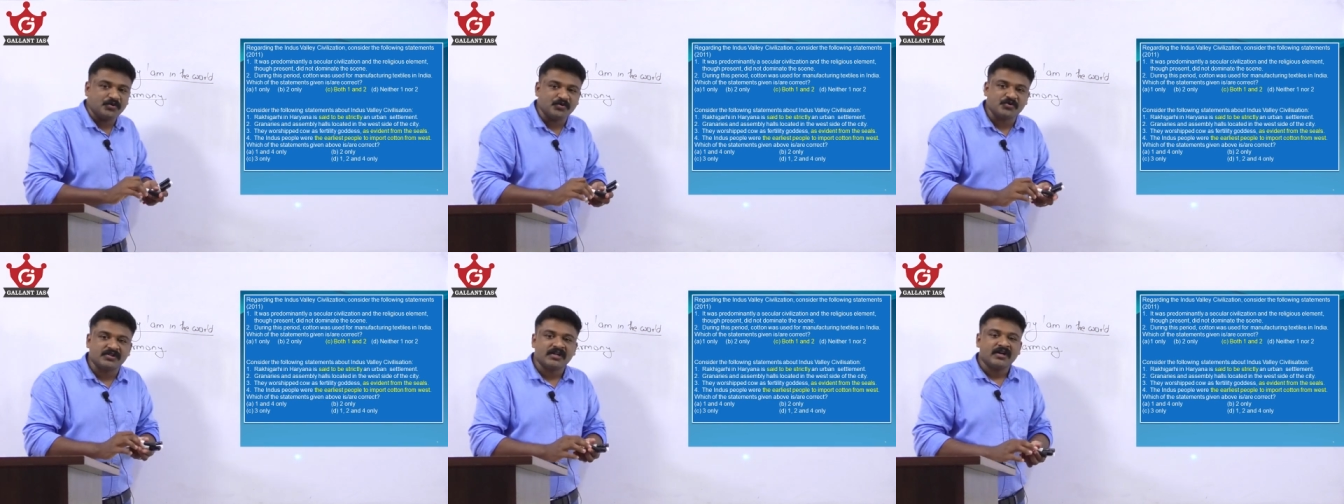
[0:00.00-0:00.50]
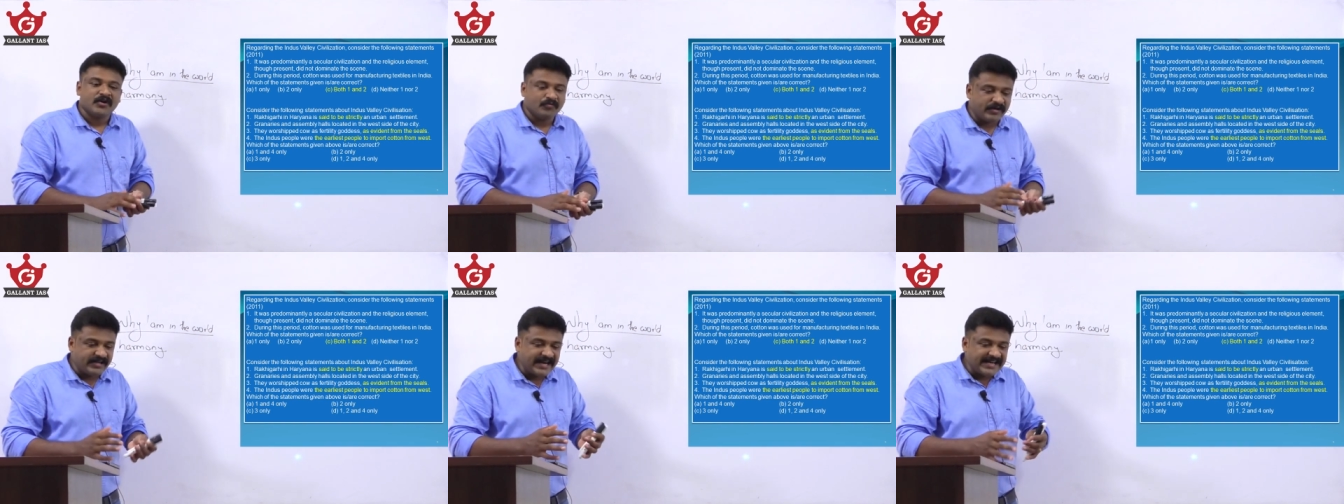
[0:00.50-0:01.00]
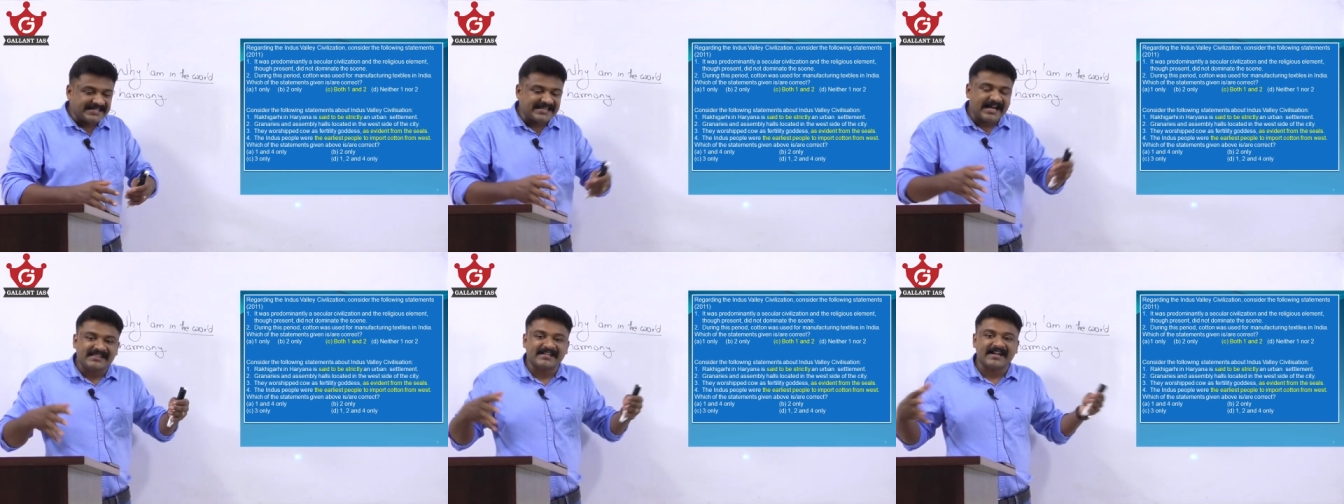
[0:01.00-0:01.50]
use very
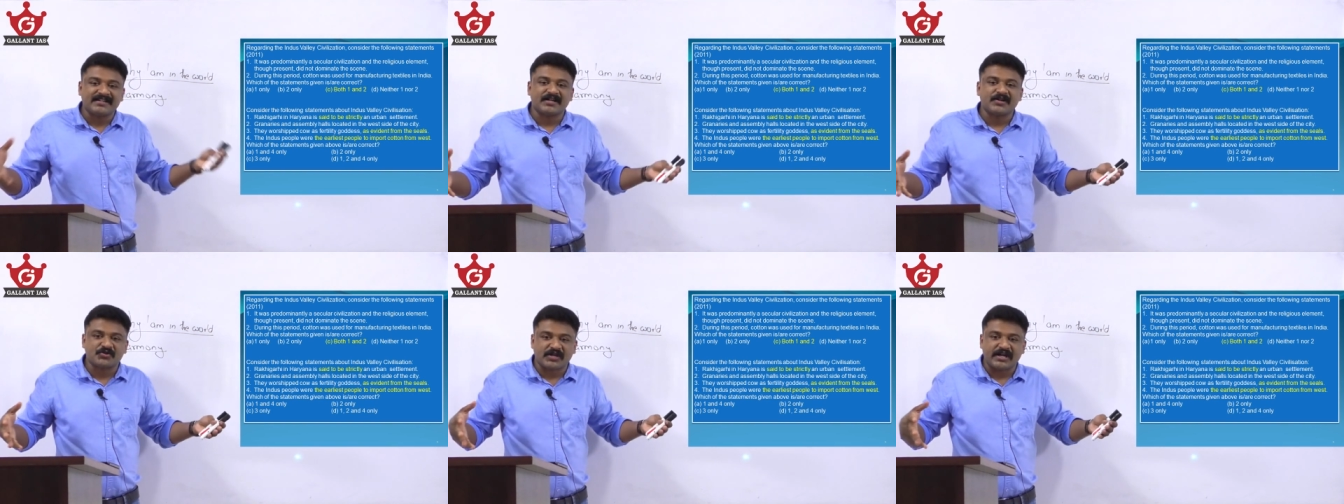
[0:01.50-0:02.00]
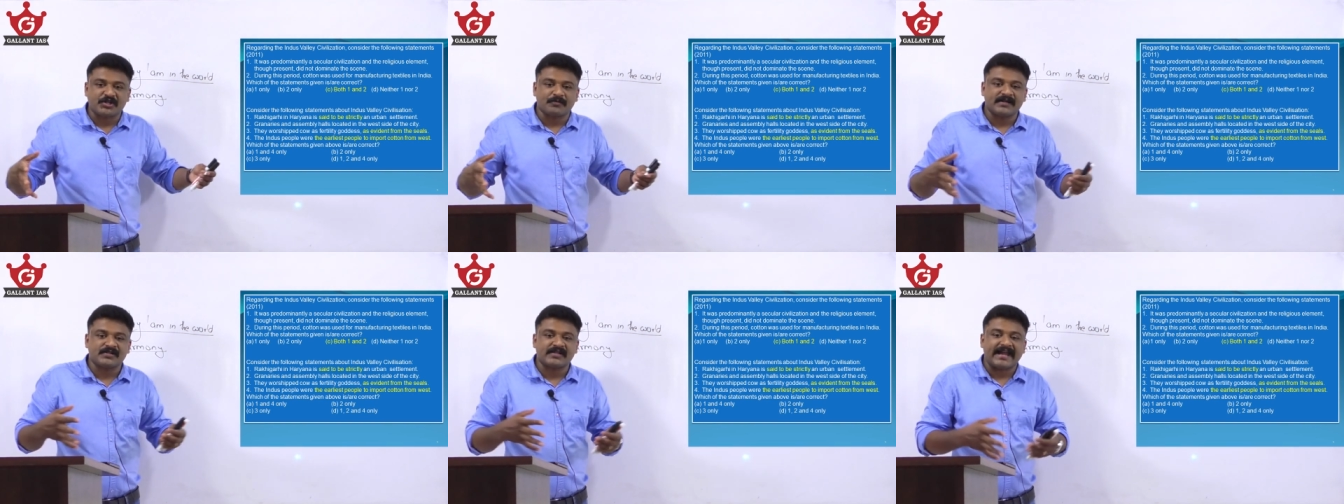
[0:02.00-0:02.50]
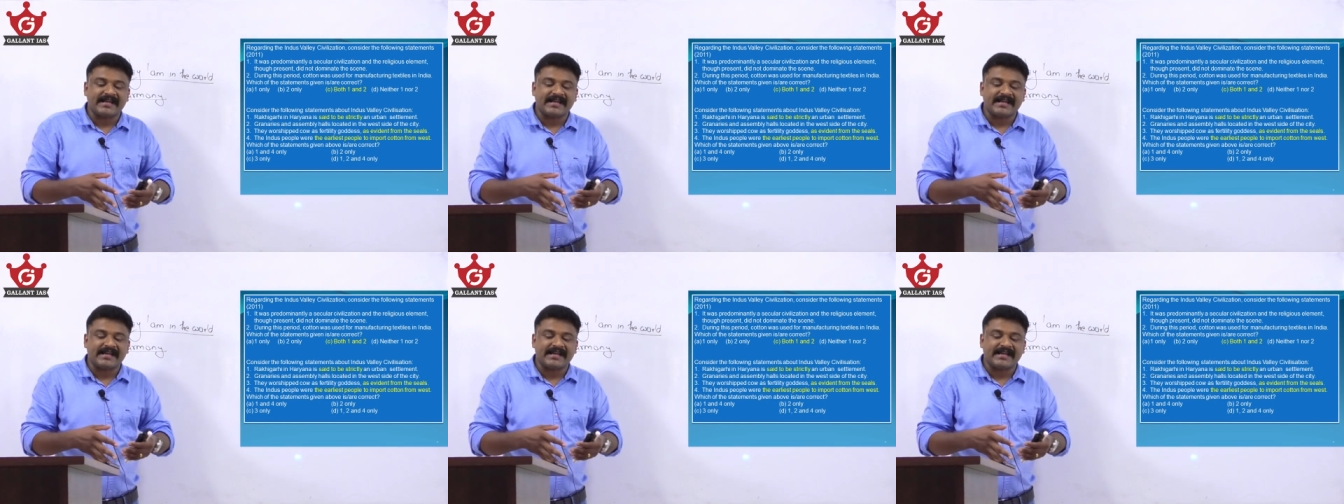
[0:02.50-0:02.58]
exaggerated statements,